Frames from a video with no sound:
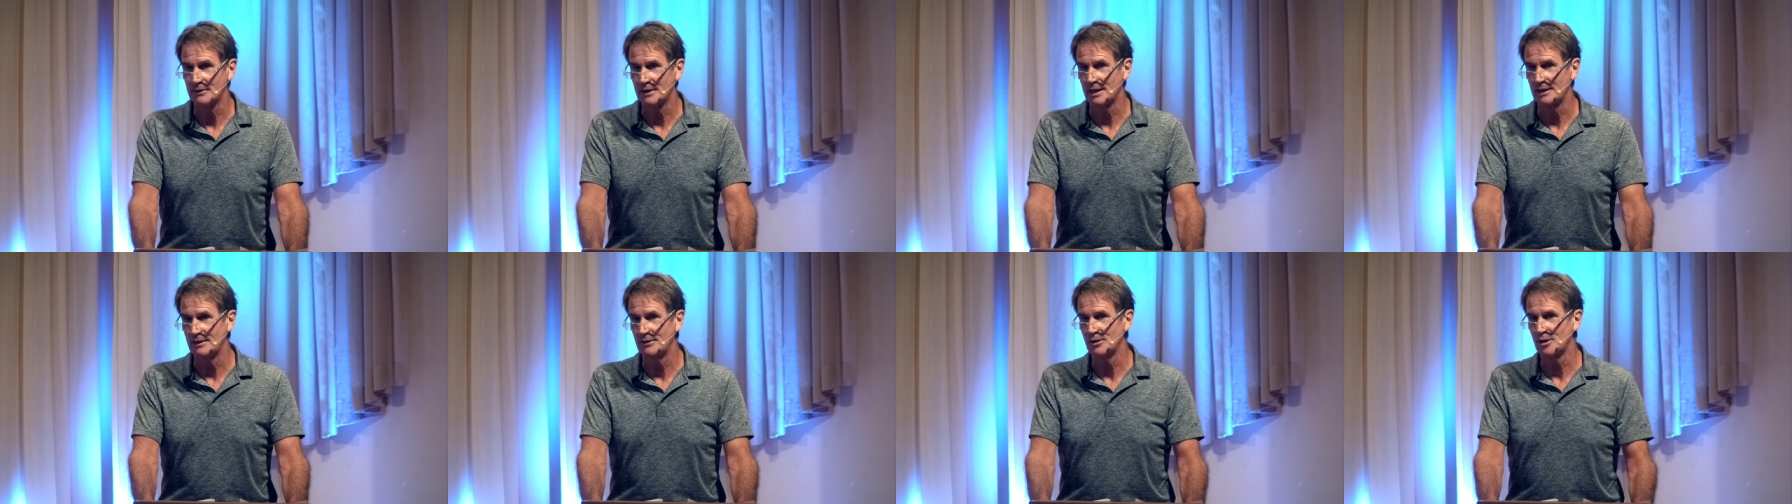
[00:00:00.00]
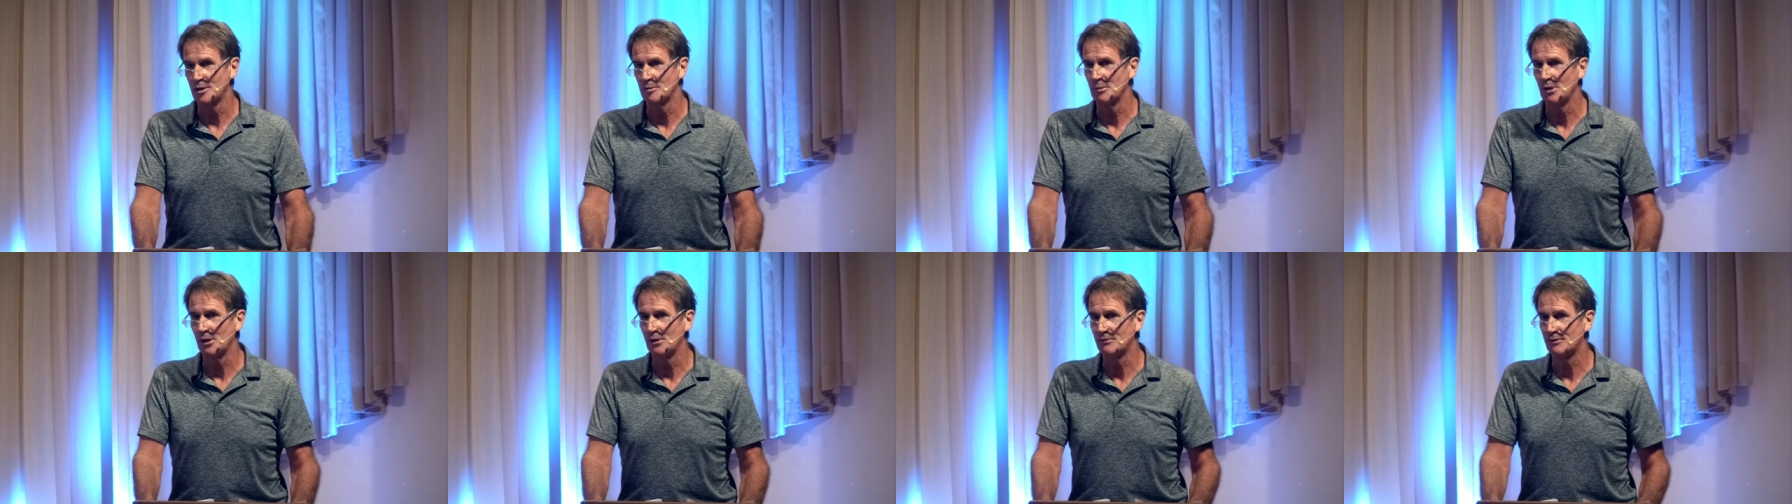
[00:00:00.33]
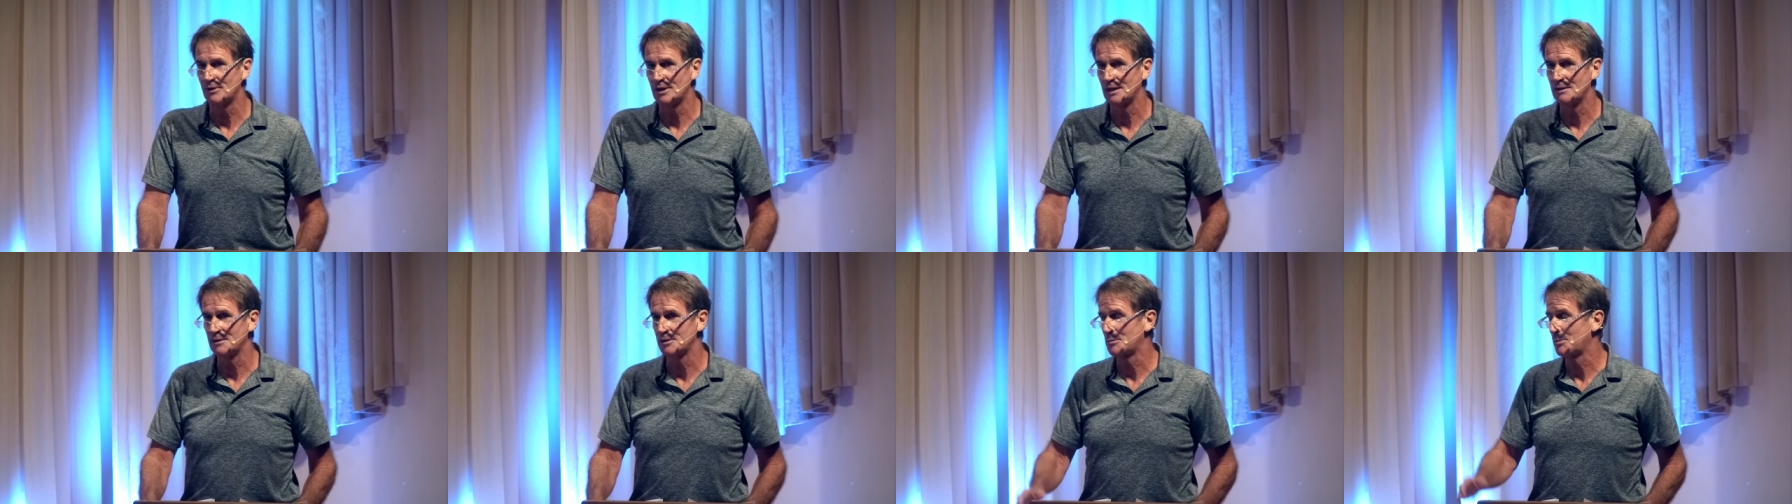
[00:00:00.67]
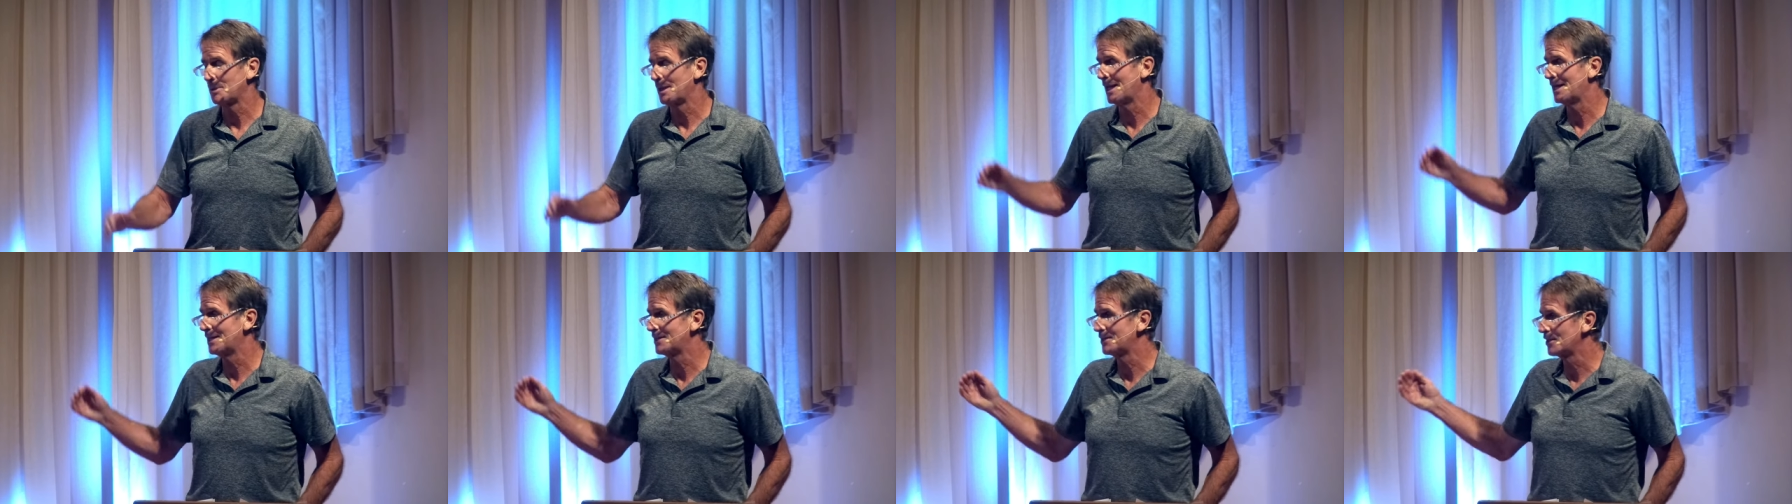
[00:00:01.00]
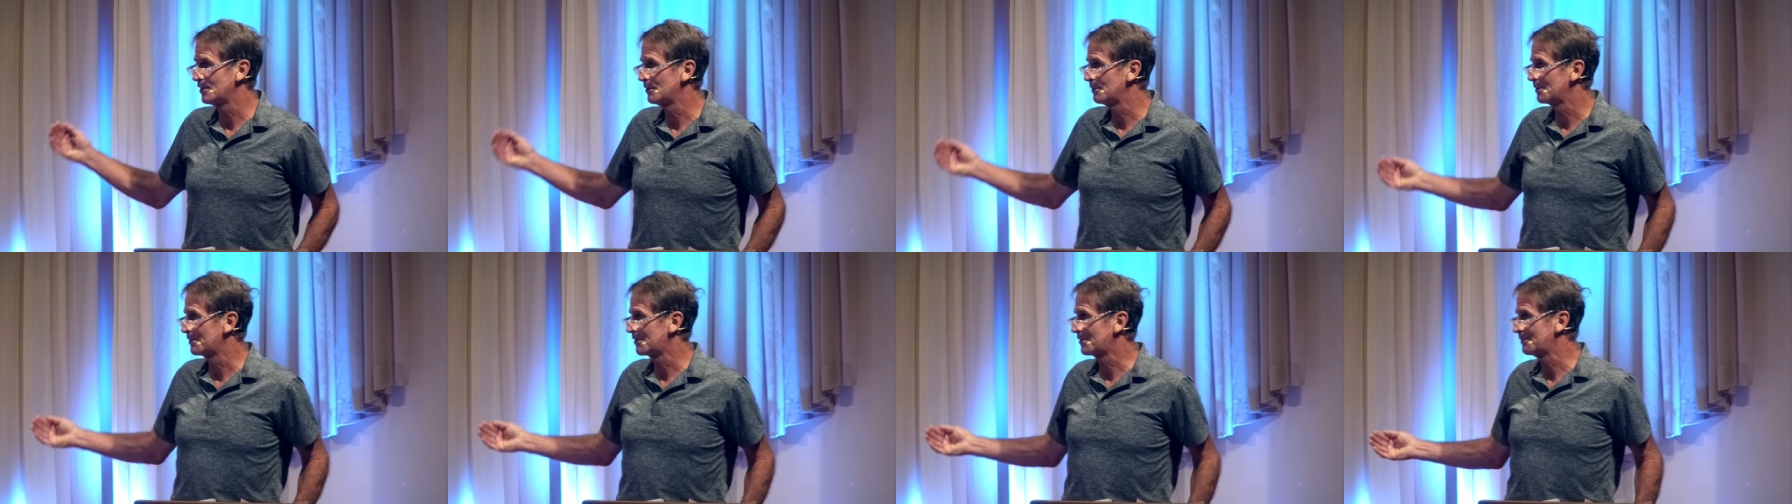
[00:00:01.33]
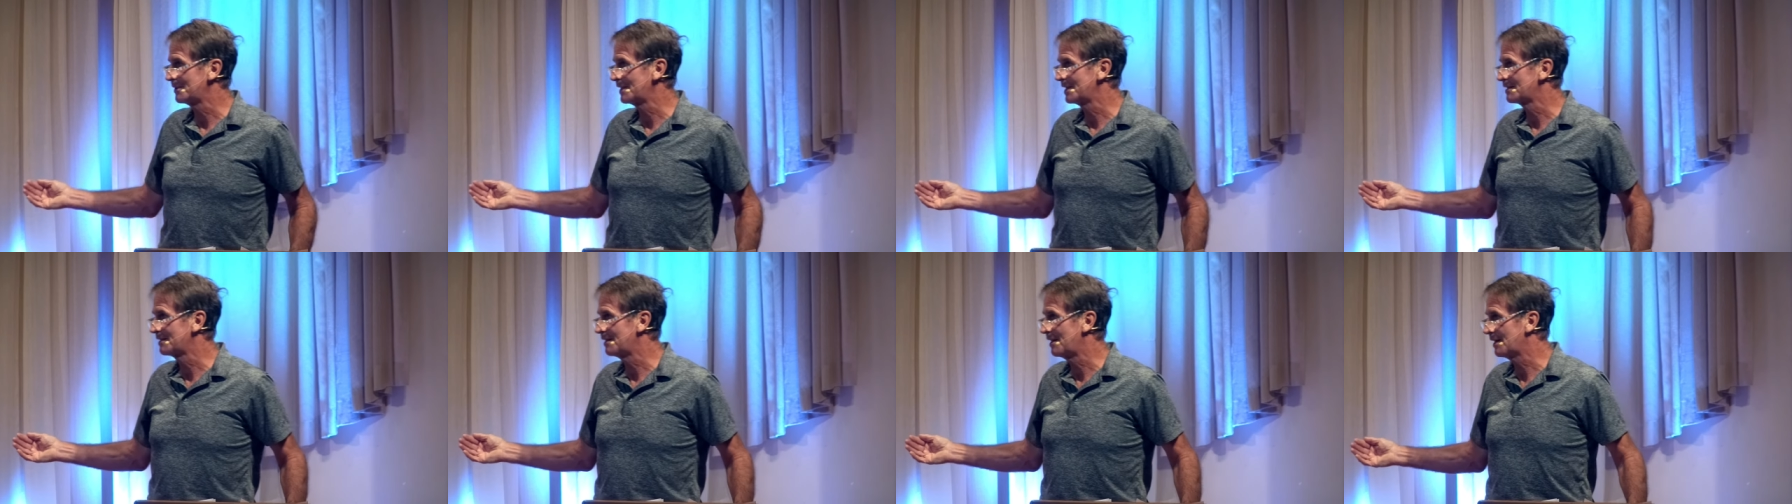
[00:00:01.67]
Can you come over?" I was planned to go at
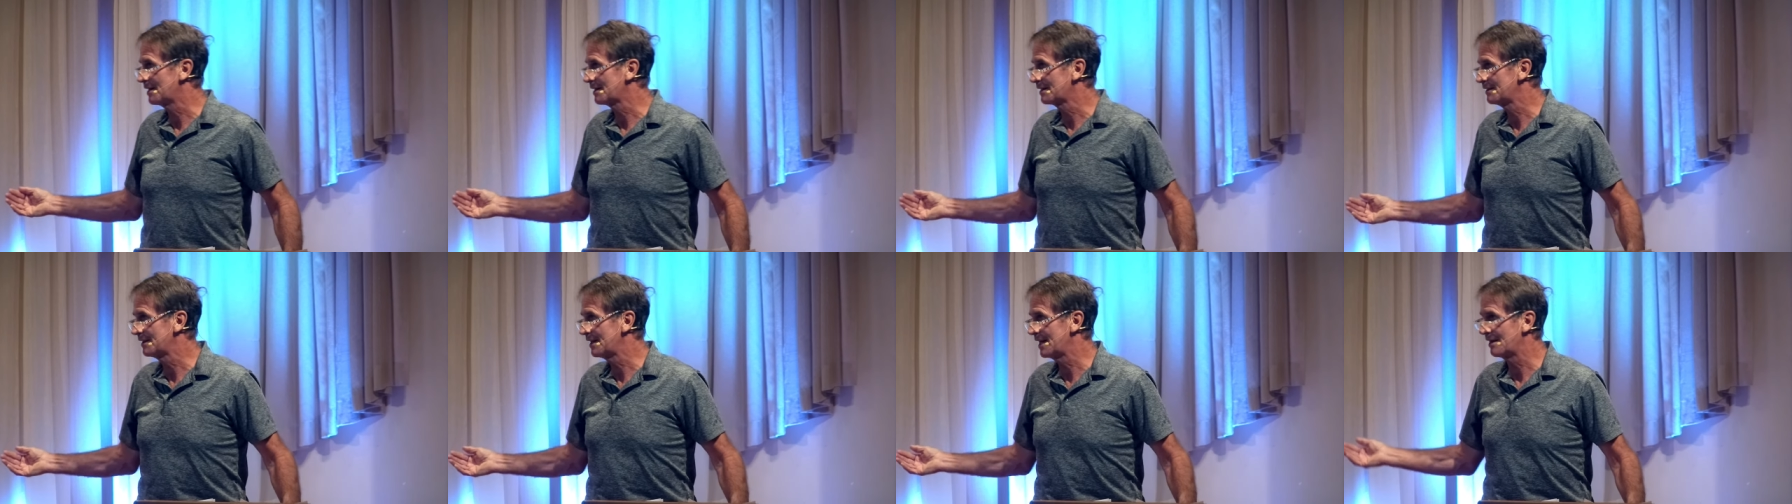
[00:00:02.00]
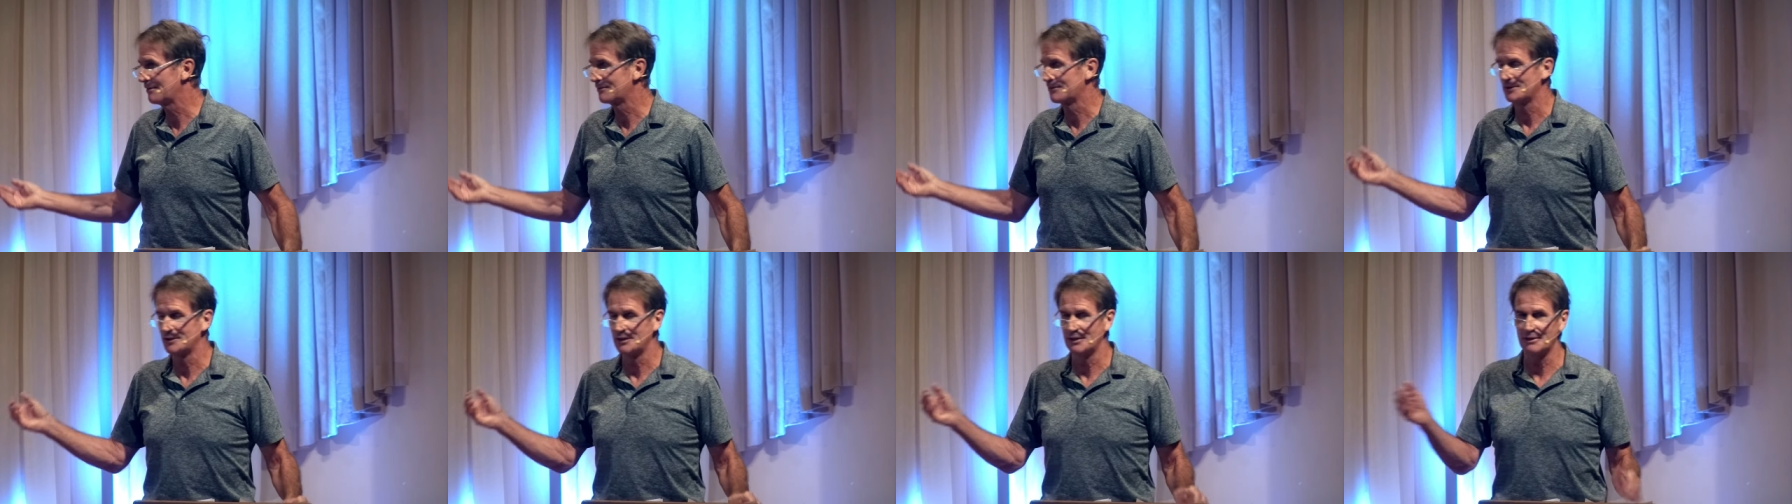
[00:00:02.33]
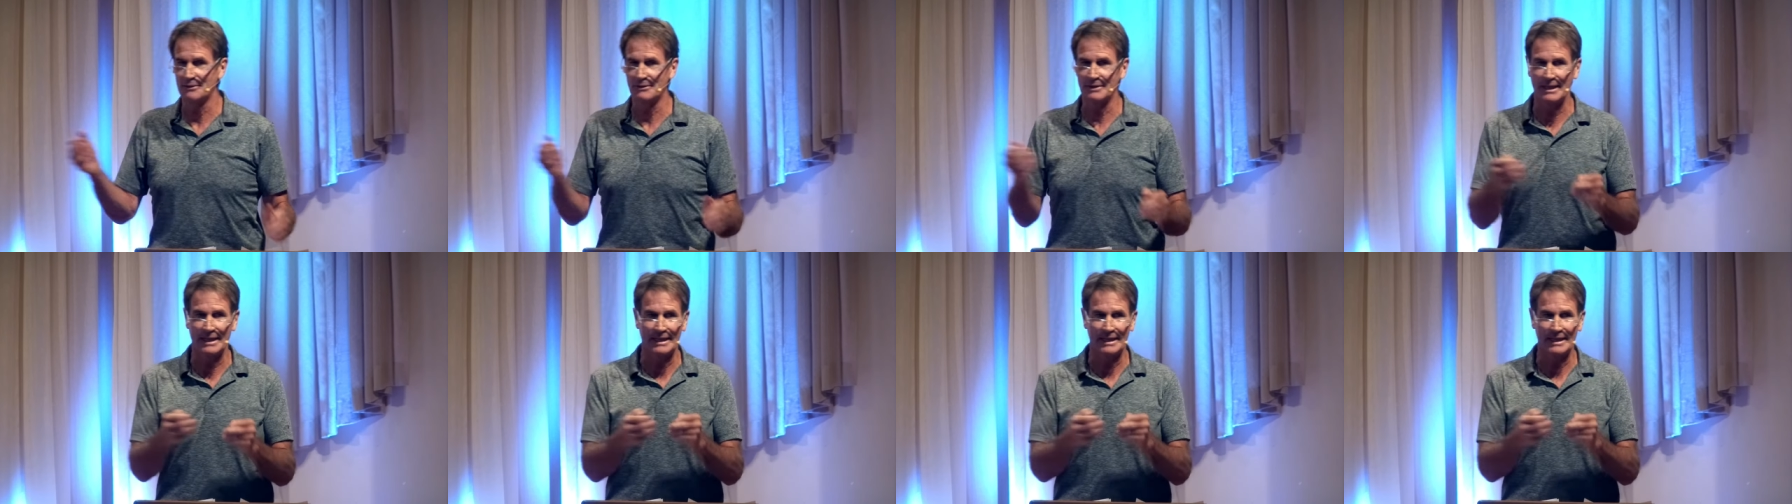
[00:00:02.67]
3 o'clock in the afternoon,